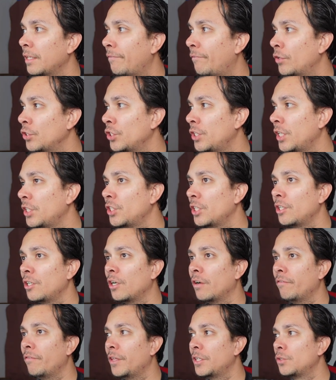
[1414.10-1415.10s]
the first edition
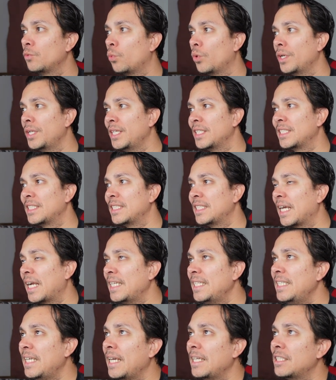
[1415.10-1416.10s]
of this one is
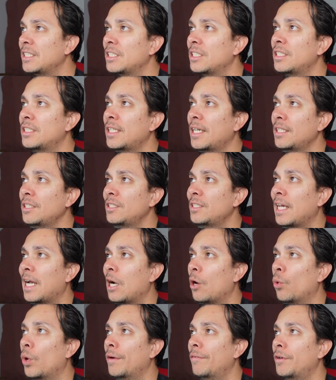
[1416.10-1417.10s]
98 cents.
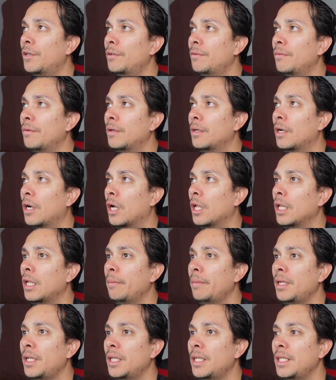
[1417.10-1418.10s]
However,
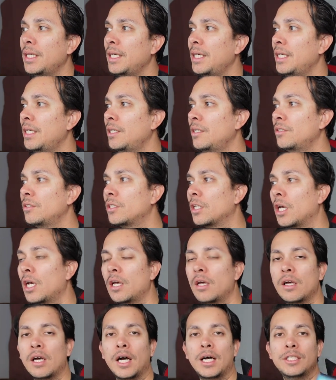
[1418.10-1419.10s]
Unlimited is
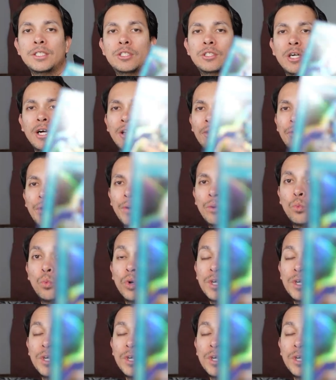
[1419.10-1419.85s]
a dollar and